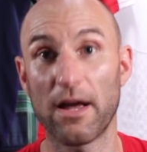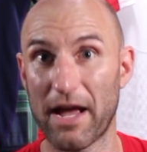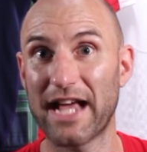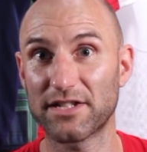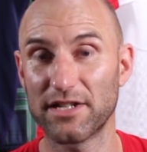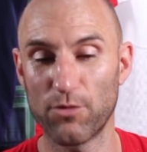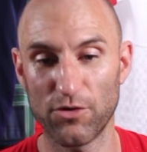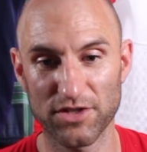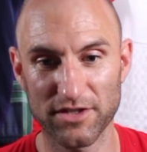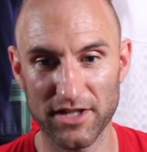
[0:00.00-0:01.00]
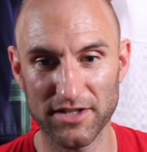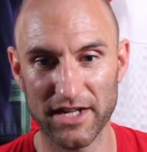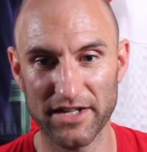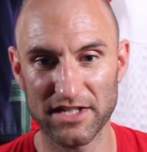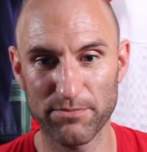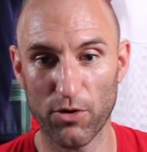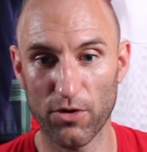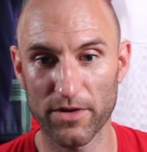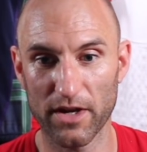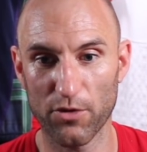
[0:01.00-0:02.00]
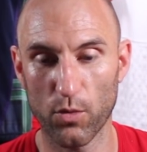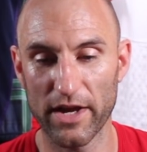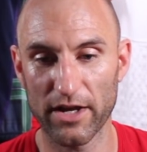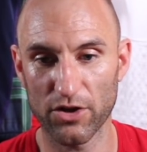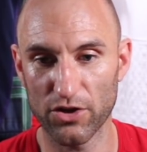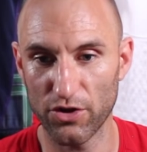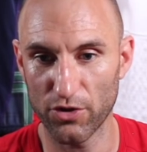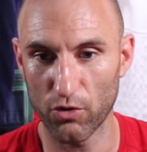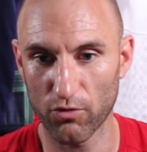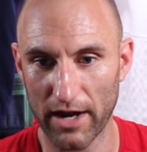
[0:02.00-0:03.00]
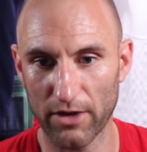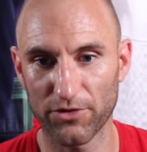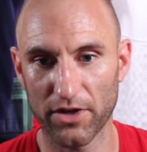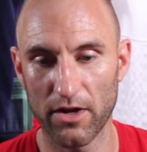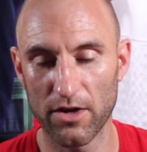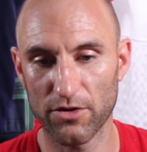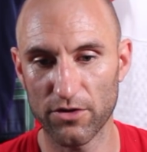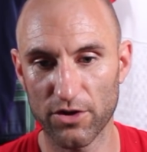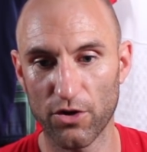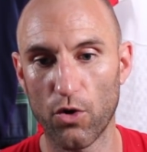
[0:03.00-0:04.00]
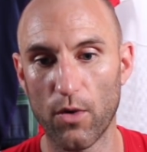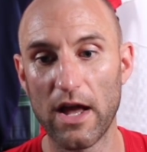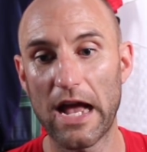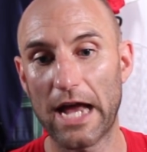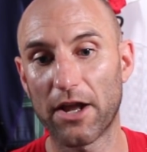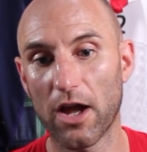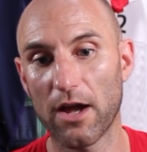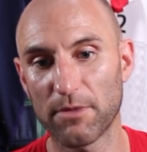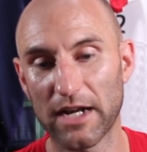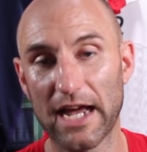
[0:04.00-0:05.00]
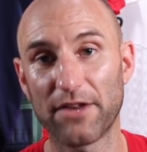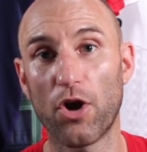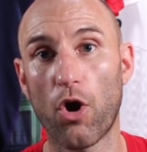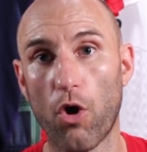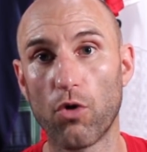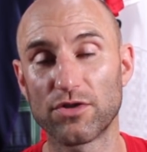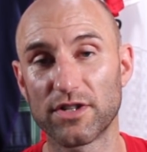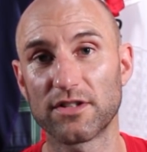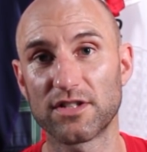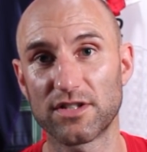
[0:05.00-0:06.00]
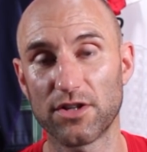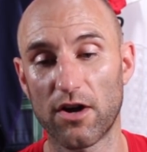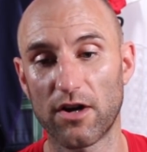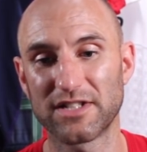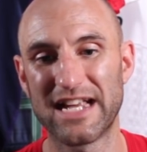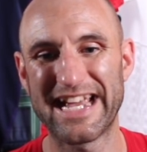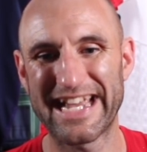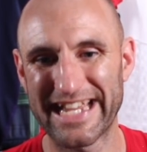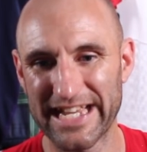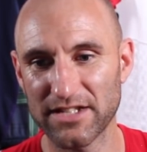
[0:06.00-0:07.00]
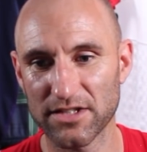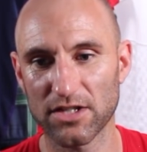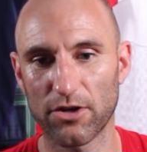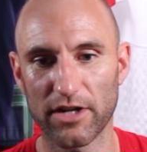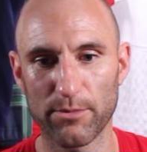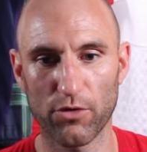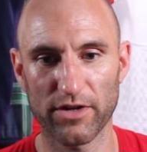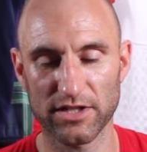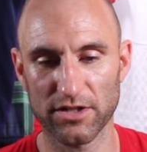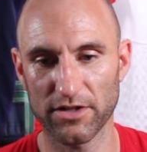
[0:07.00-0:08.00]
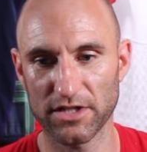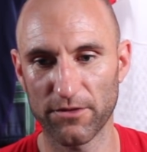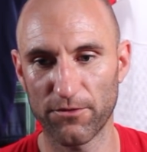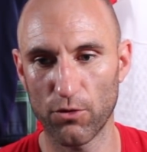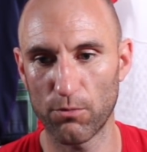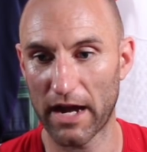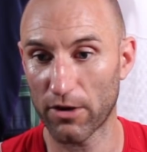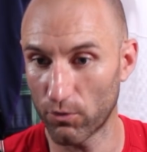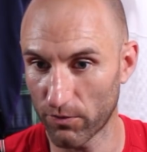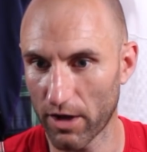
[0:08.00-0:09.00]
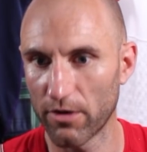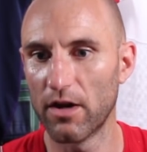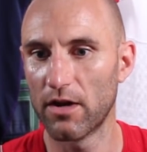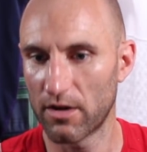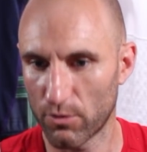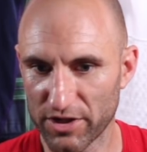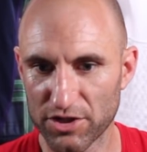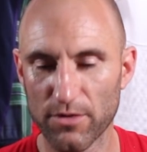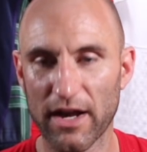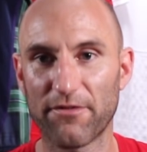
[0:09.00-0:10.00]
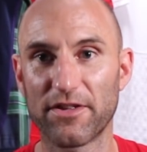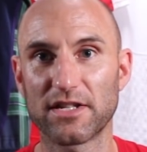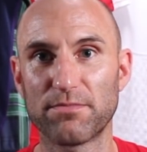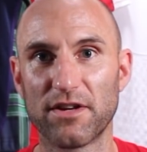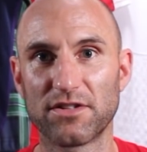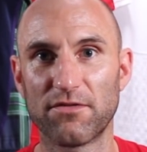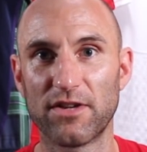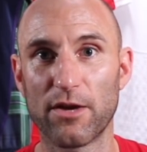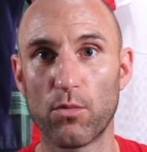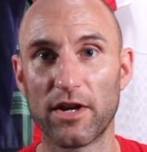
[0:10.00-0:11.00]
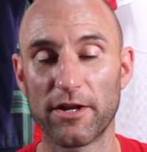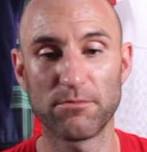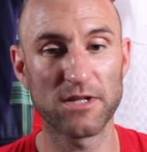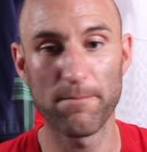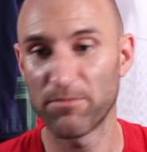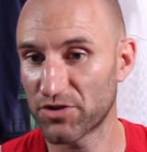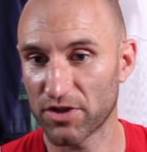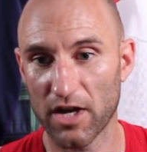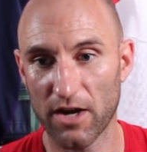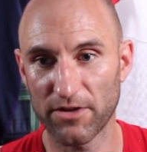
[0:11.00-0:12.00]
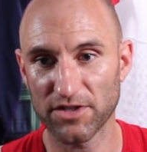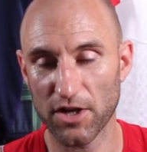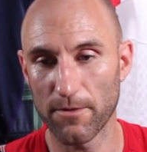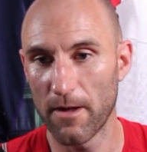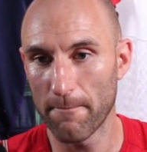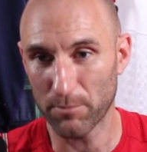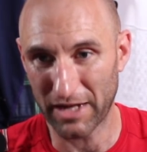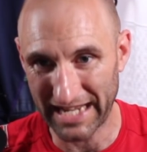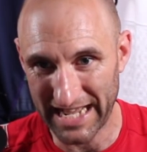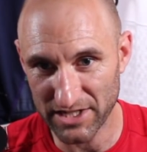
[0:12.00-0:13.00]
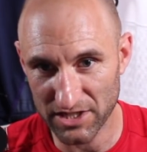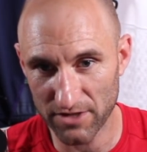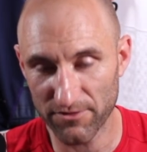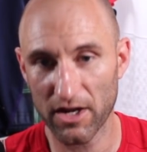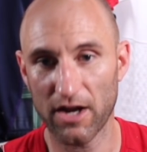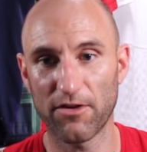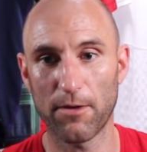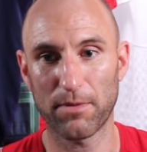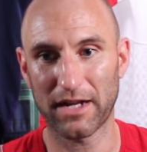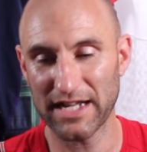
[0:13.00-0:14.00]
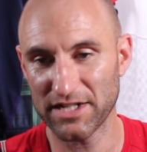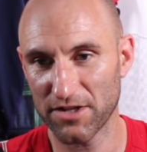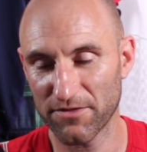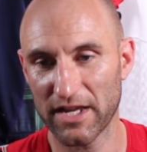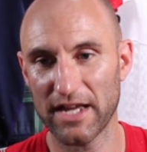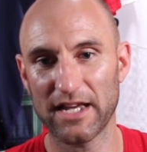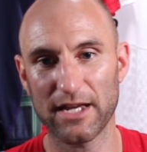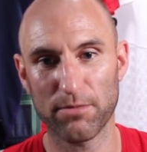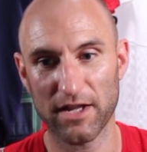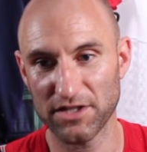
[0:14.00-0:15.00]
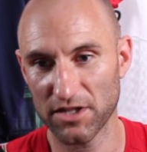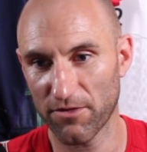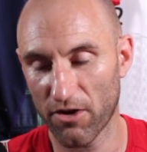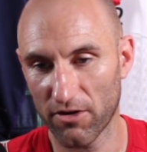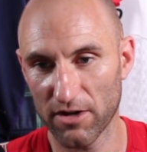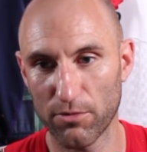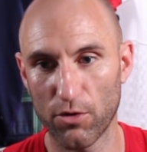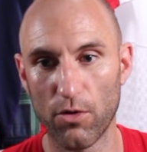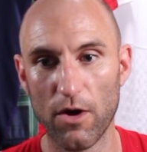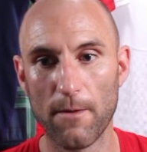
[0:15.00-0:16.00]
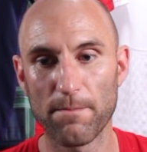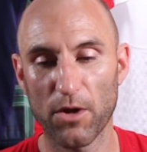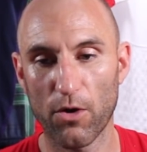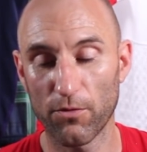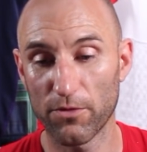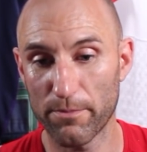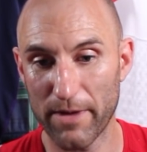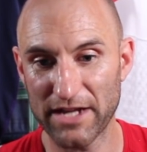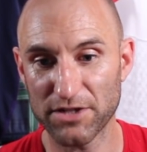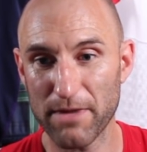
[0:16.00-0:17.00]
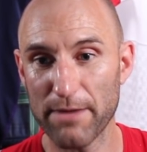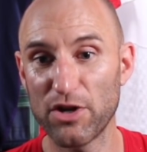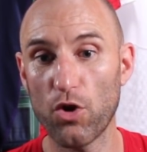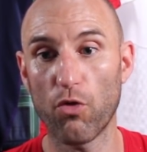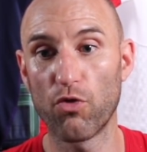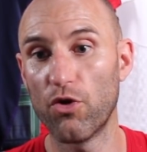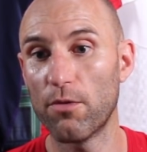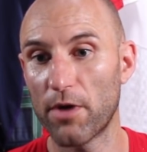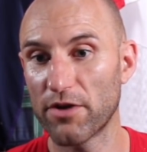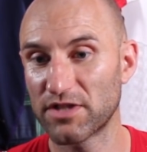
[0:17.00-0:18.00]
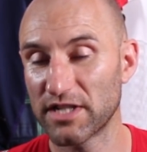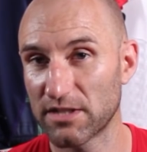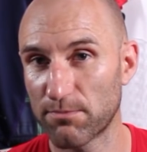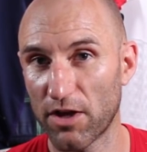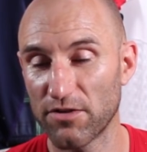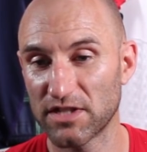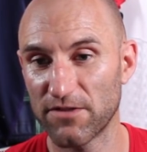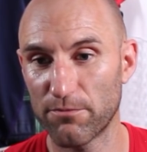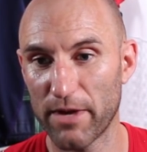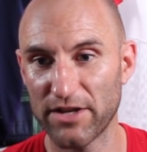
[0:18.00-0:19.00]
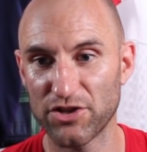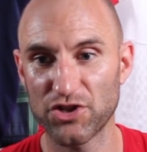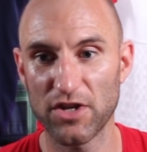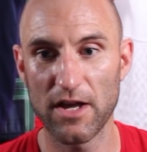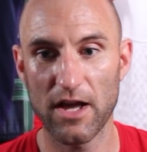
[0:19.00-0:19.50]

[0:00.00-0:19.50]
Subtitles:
Anthony Watson does get his spot on the other wing. A good all-rounder, good call. And I am glad that Hogg does start. He is the slightly more exciting fullback, although we do have the experience of Liam Williams to cover. So plenty of cover, plenty of kicking, plenty of high ball on the bench. Maybe not the most explosive bench,